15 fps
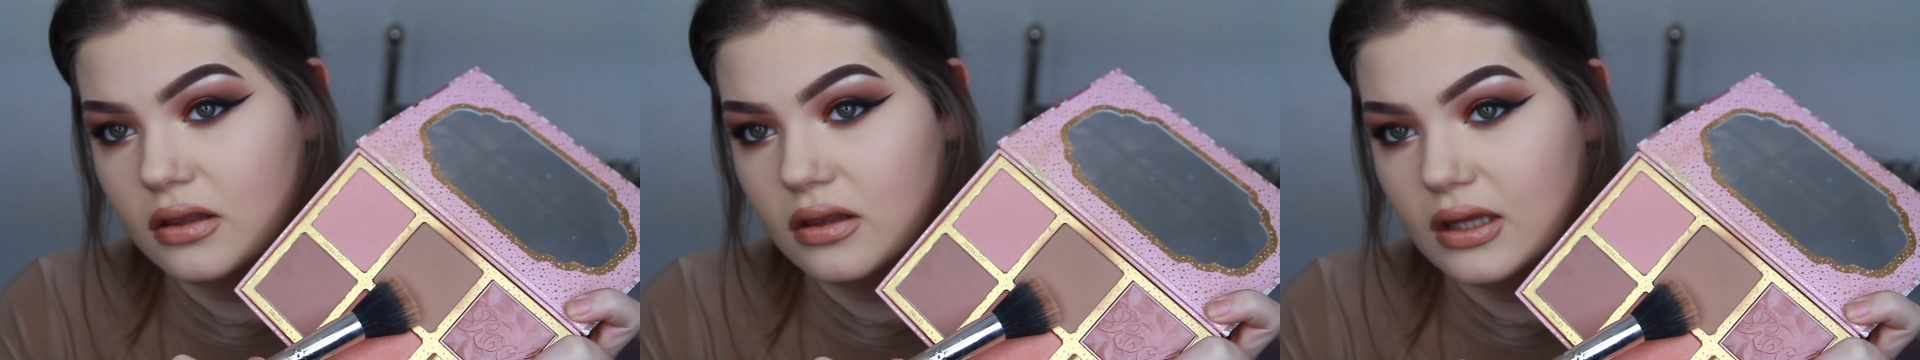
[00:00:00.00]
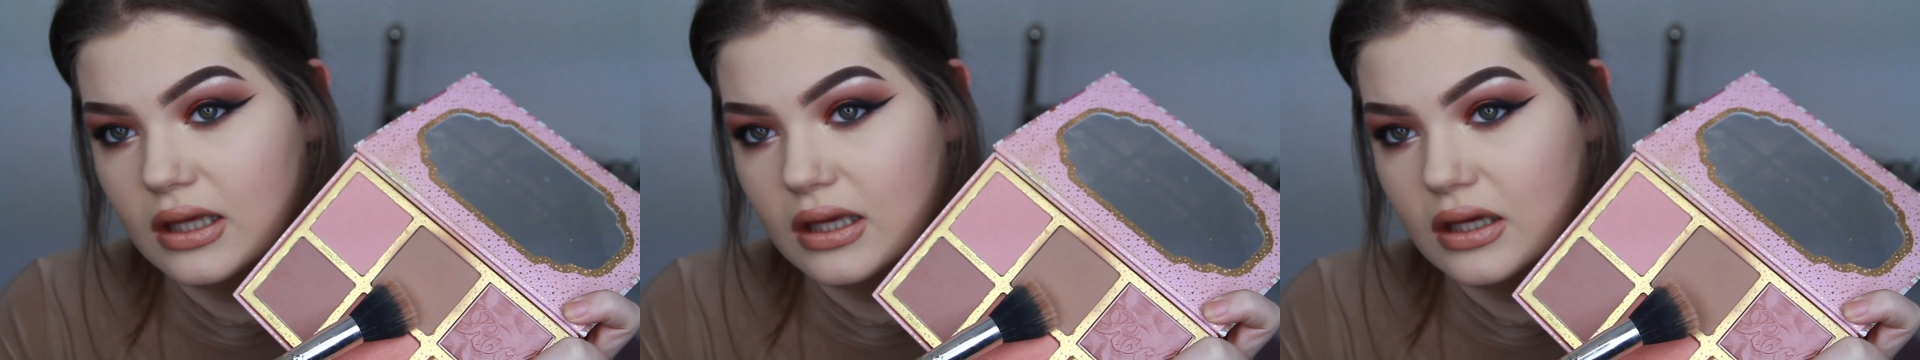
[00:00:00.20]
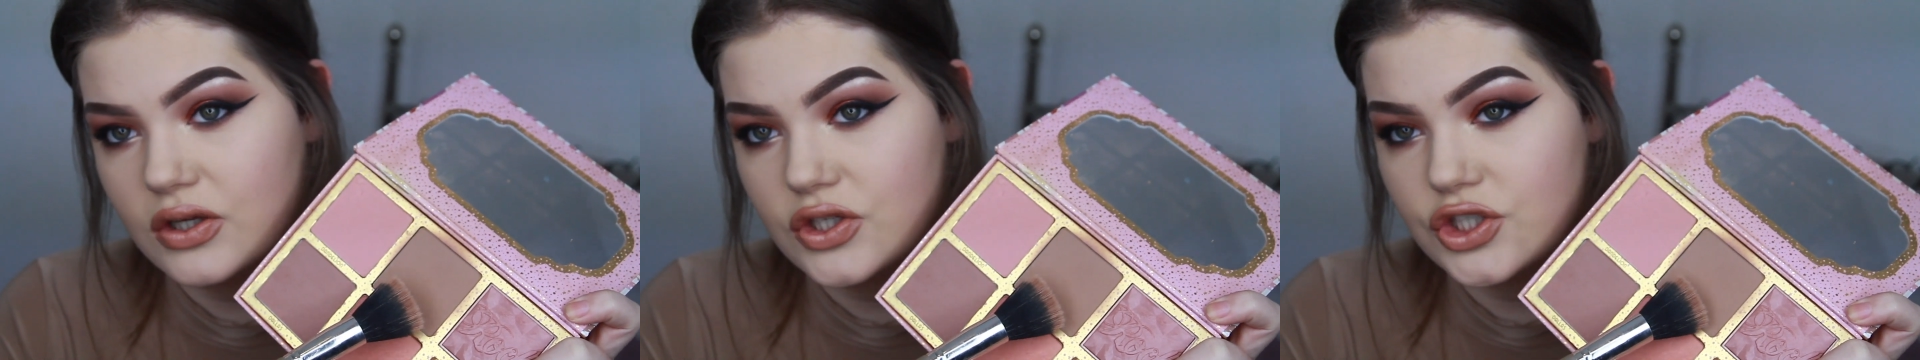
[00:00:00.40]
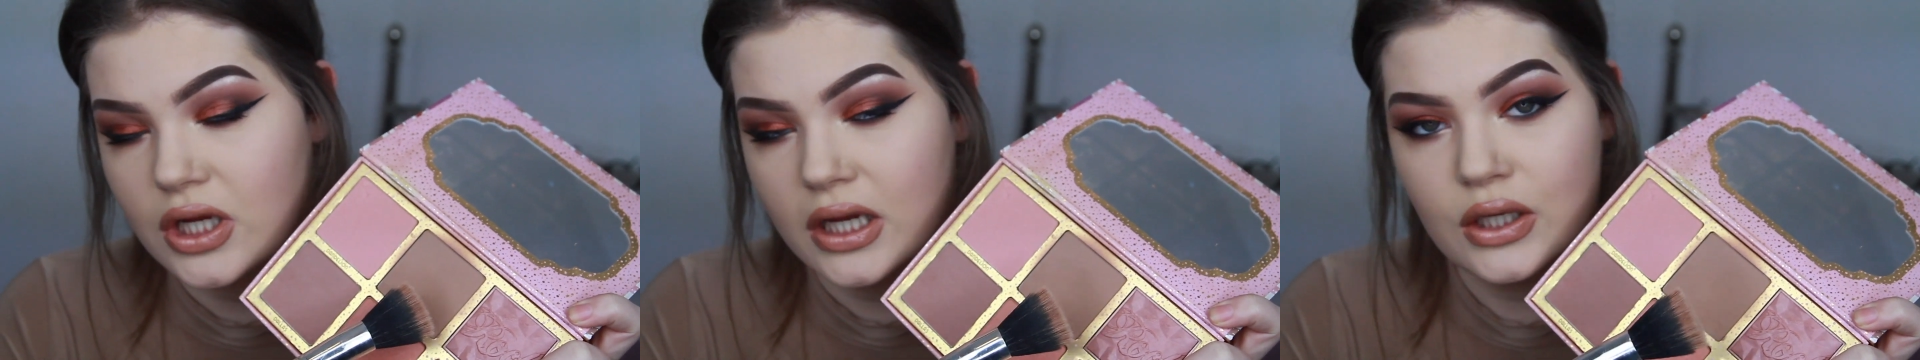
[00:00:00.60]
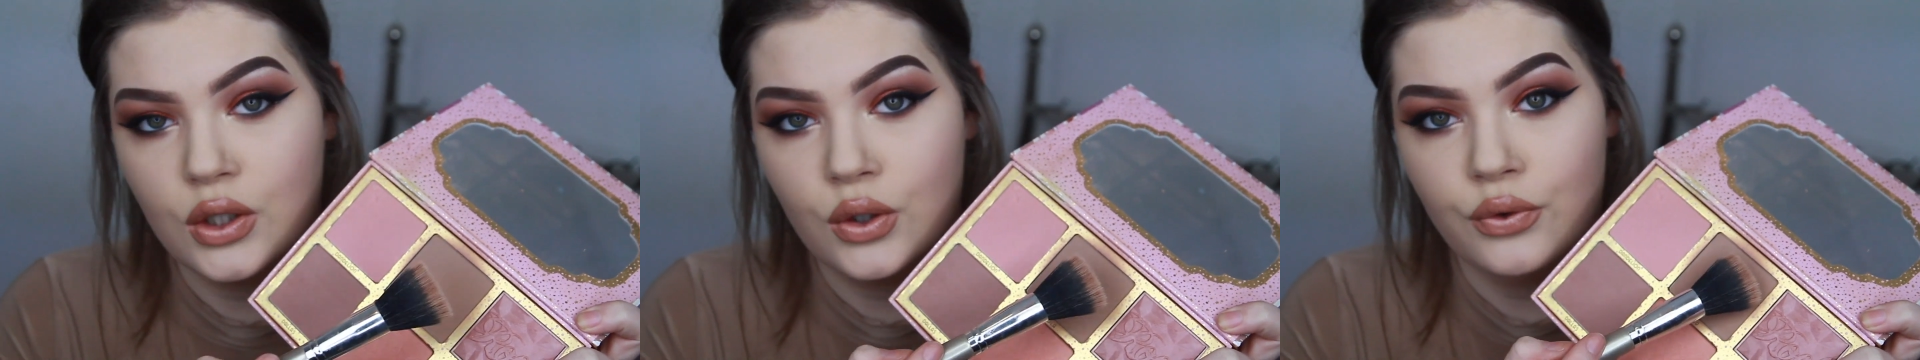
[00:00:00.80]
the
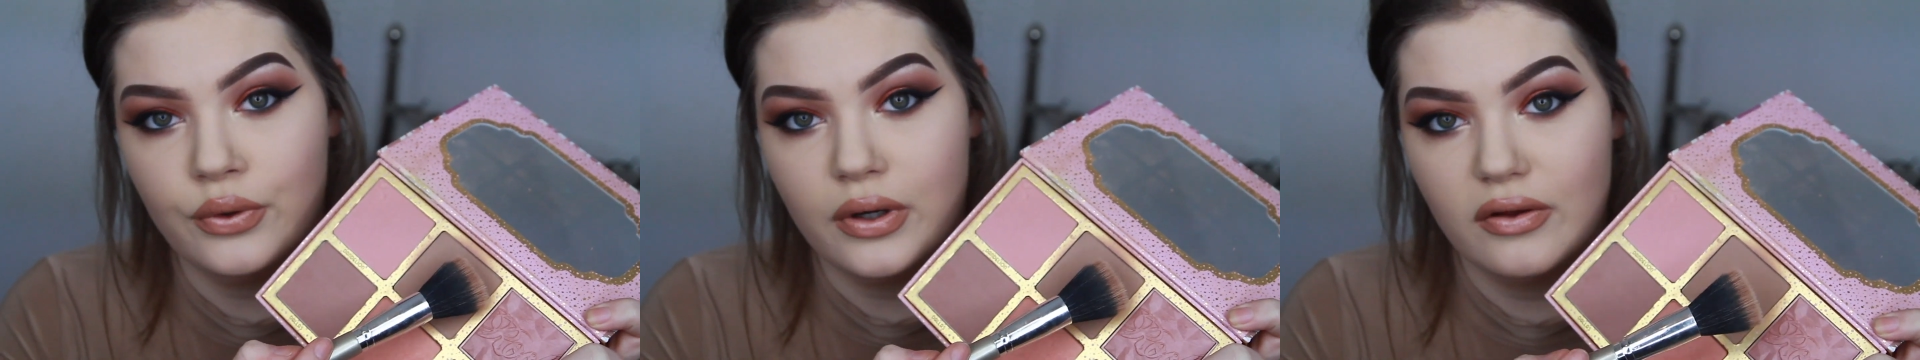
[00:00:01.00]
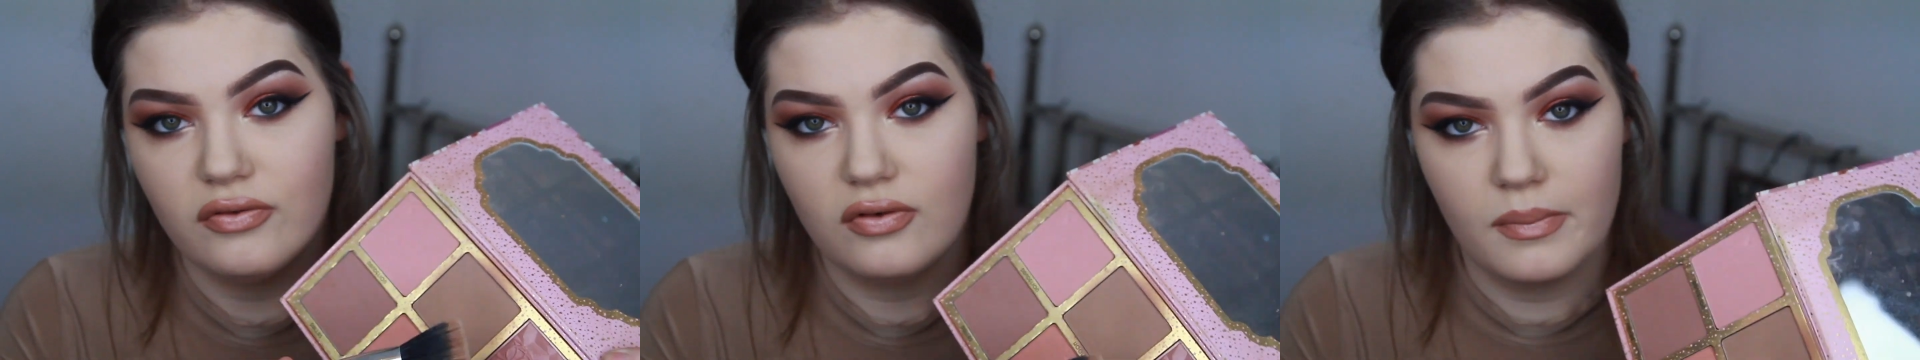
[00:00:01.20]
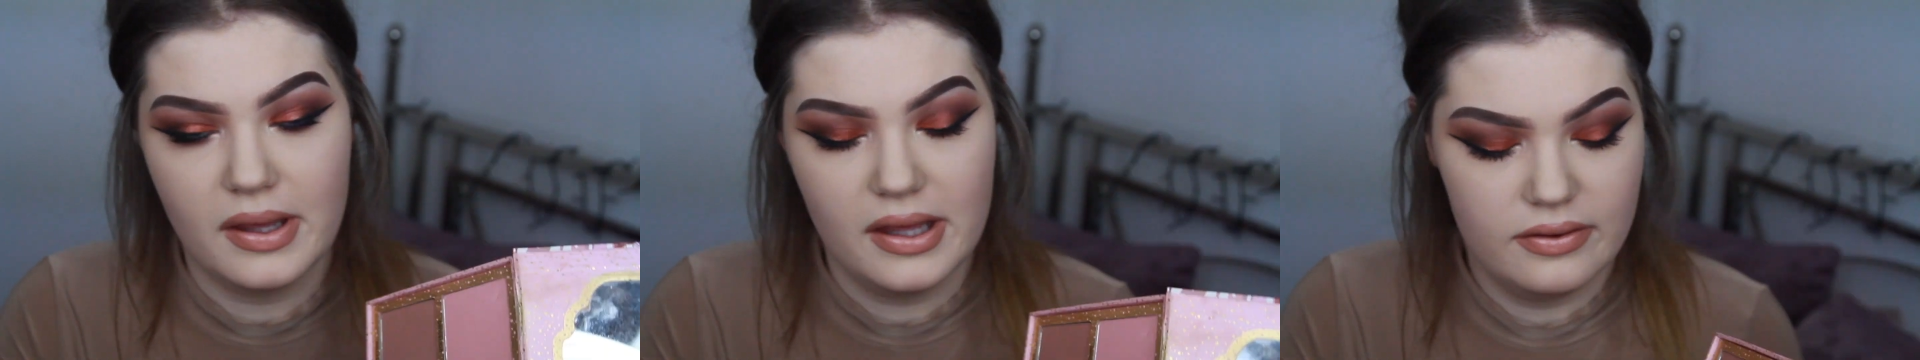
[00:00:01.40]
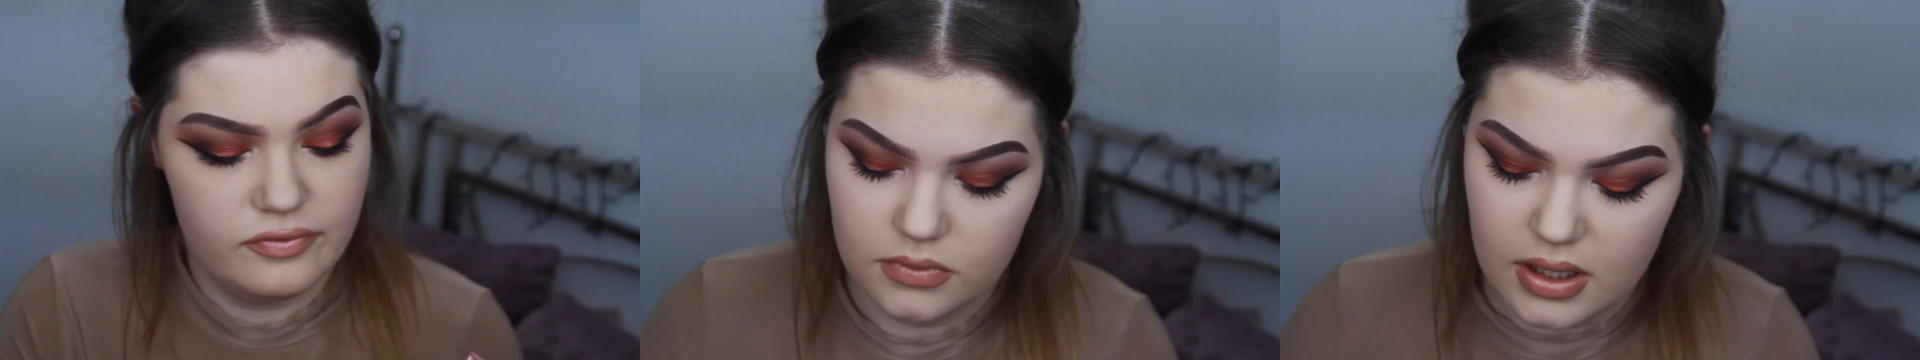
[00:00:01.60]
shade Hoola from it,